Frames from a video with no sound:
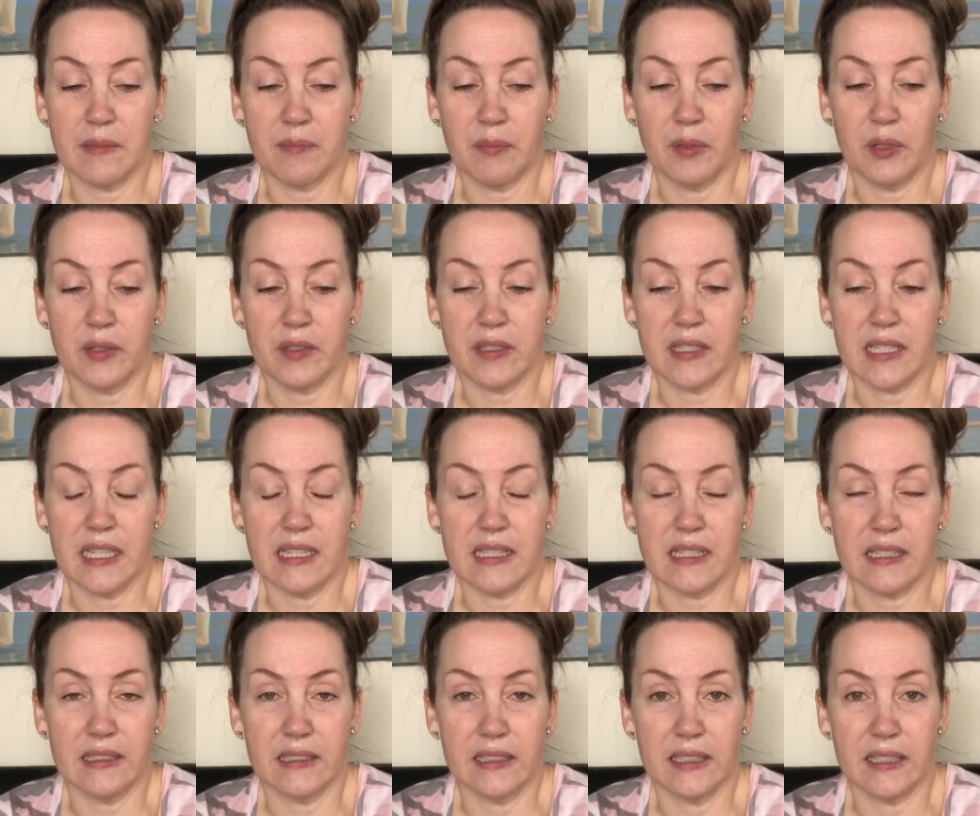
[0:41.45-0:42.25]

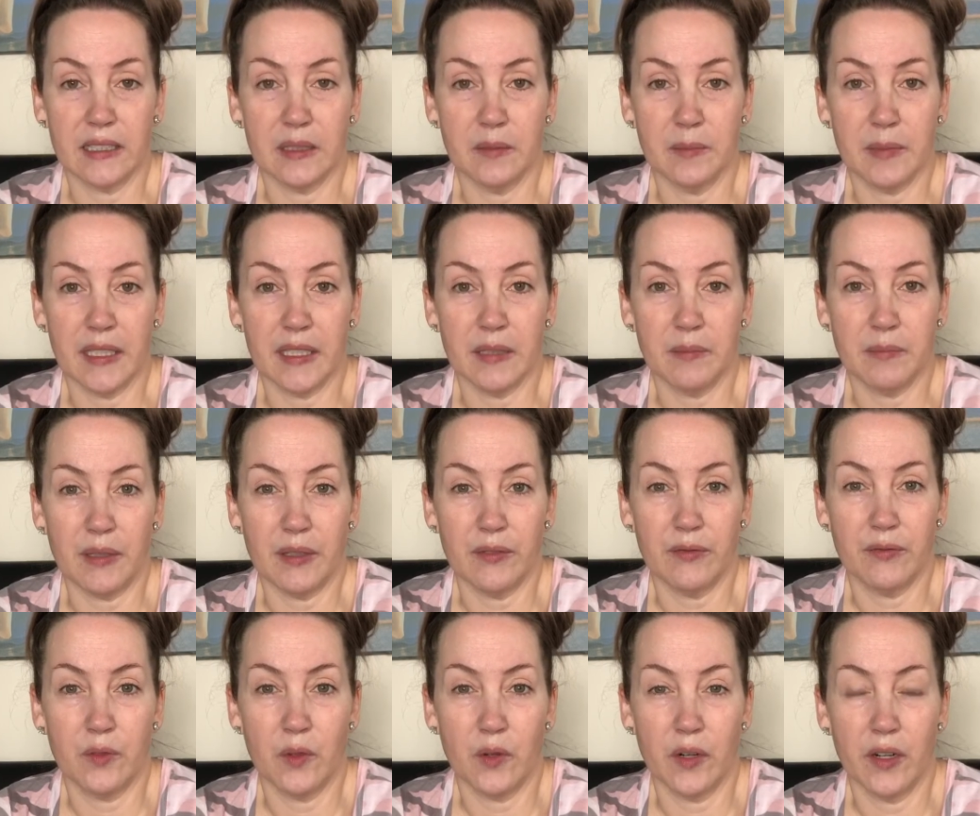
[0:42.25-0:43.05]
process a little bit
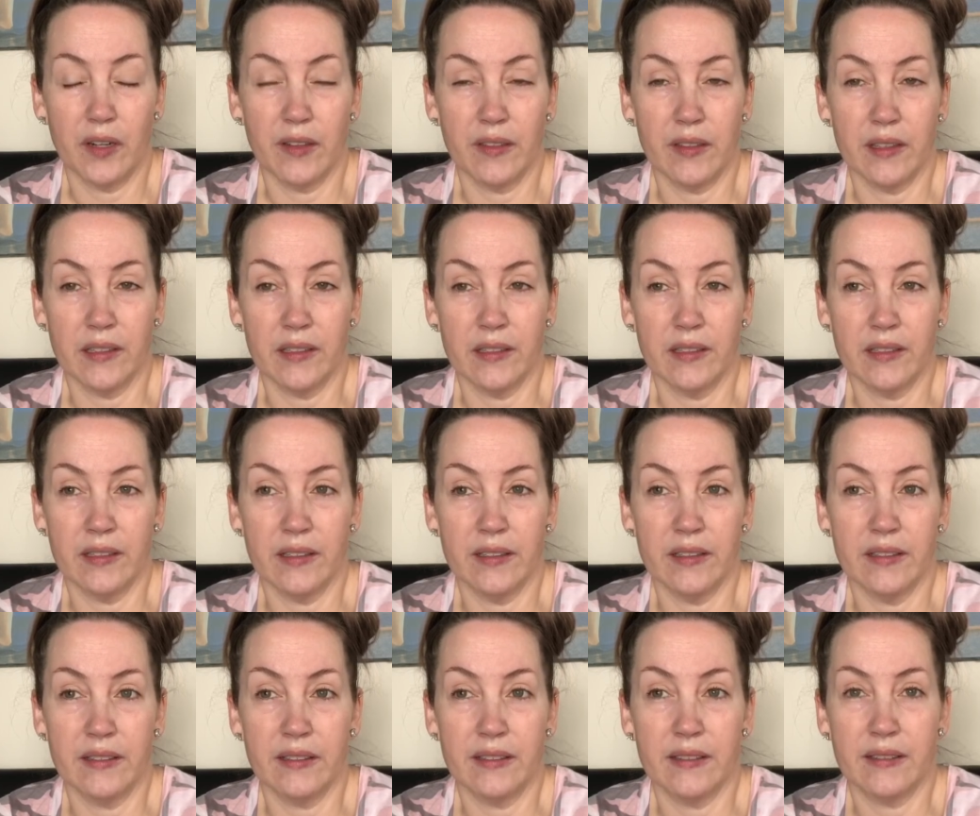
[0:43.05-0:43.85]
before, the